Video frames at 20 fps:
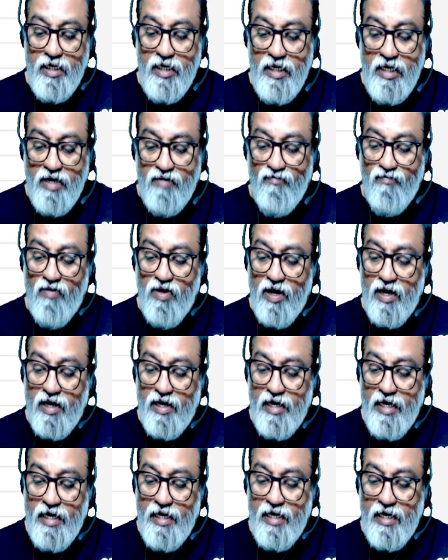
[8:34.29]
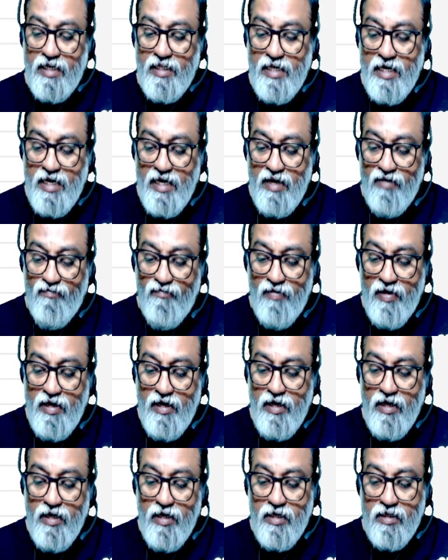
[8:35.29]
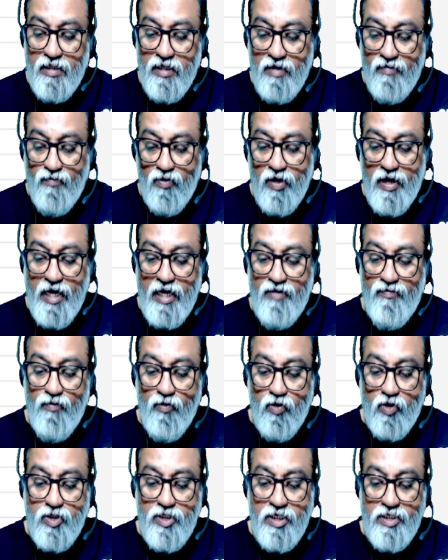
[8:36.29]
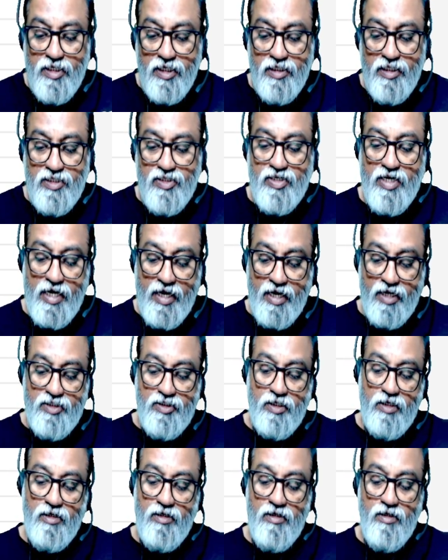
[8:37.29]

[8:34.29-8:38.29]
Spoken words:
Fr greater than Fl, therefore net force is in this direction.